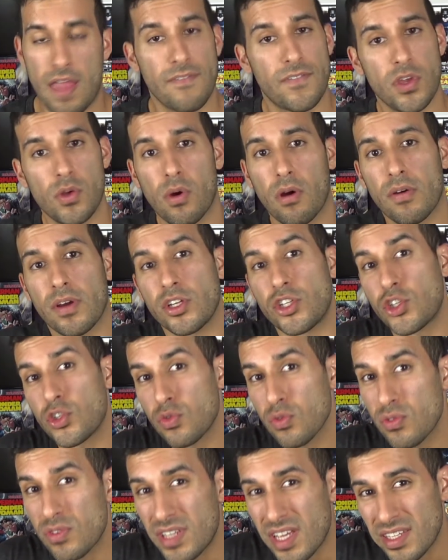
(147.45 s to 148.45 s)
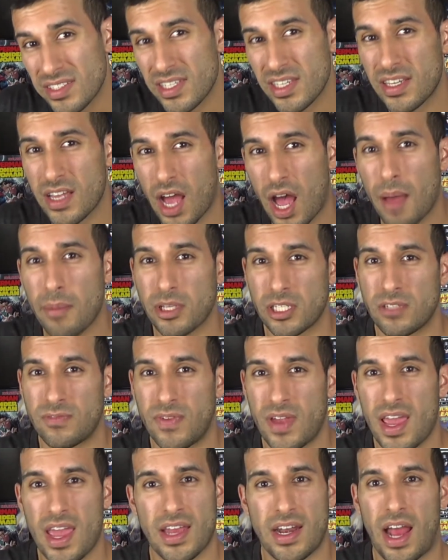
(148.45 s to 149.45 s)
If you are a true DC Comics
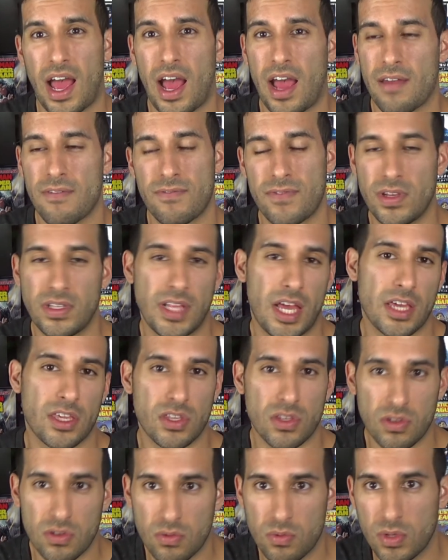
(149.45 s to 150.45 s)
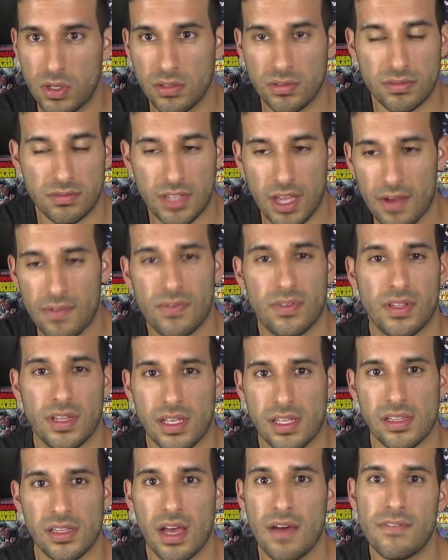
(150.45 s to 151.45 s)
fan, I feel like you will
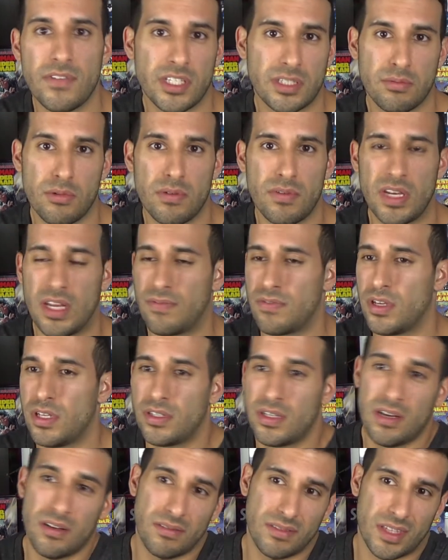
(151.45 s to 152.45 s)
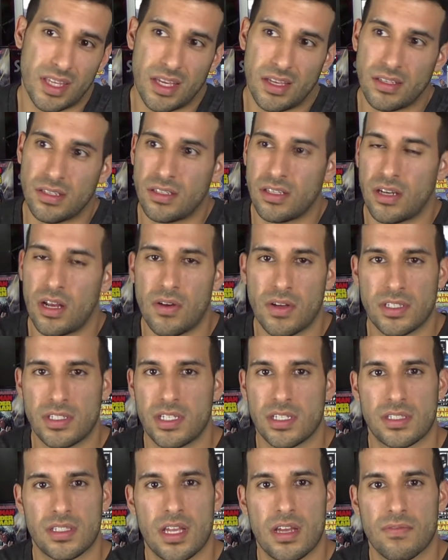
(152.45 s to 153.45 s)
definitely love this movie. And if you don't, then, it's
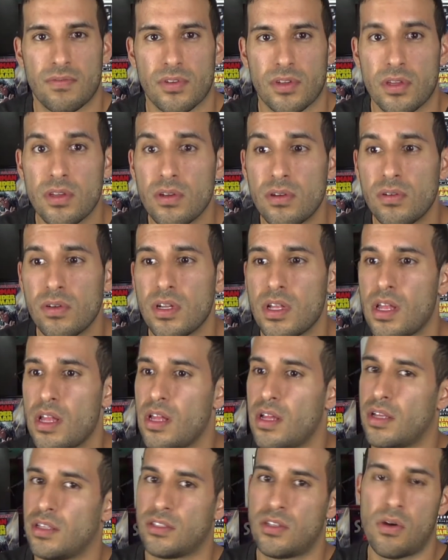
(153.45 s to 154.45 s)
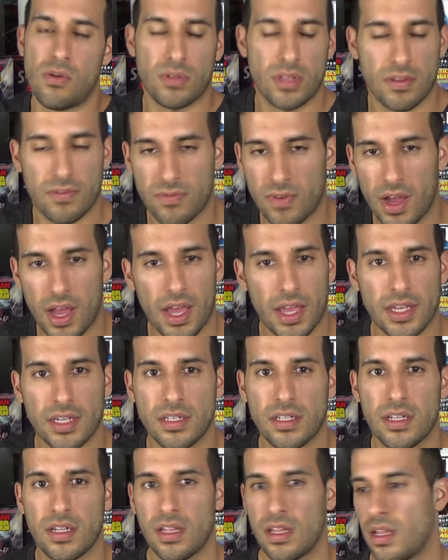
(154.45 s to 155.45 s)
just not for you. Totally
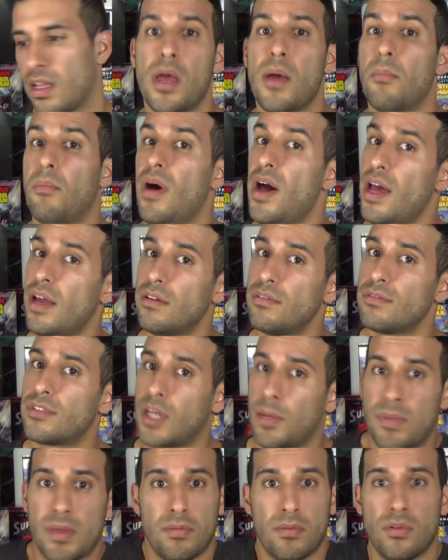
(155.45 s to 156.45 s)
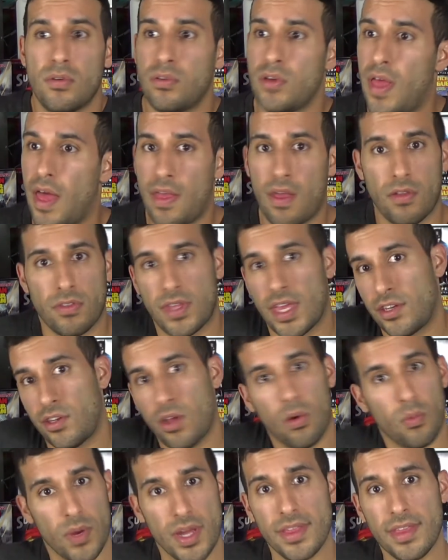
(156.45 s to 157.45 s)
fine. But some people that
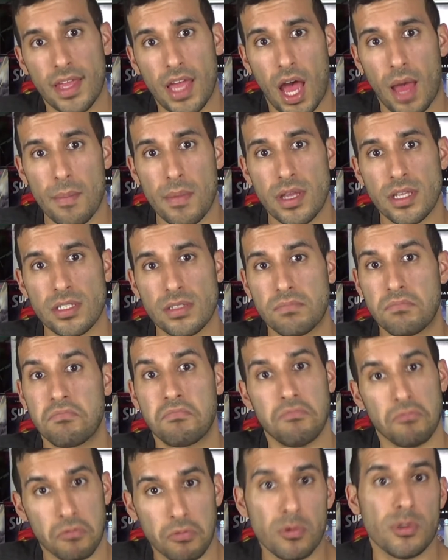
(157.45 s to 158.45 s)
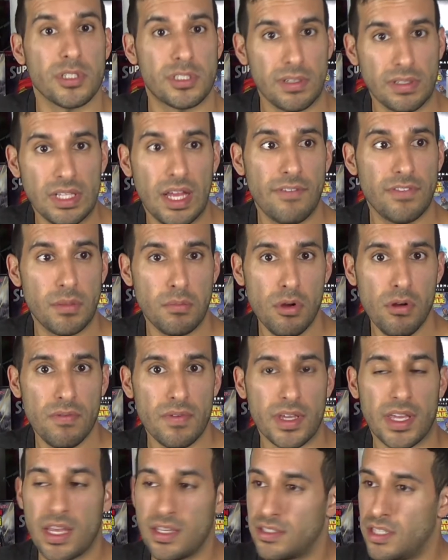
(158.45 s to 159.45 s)
don't read the comics will still love the movie
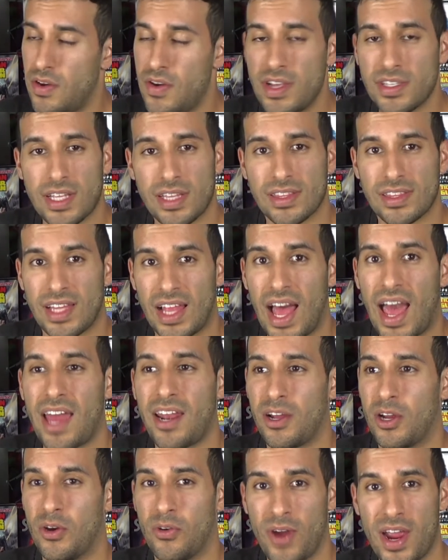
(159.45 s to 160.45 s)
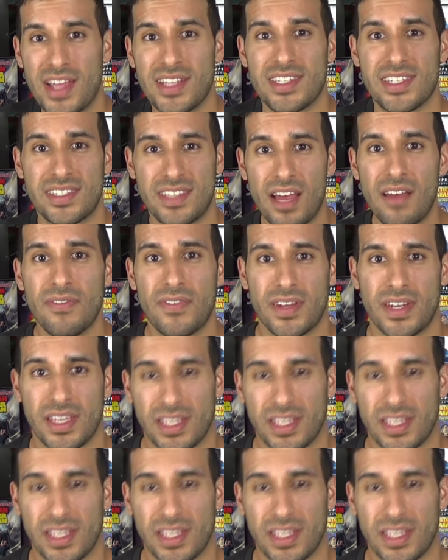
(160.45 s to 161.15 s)
because there is a lot of great stuff in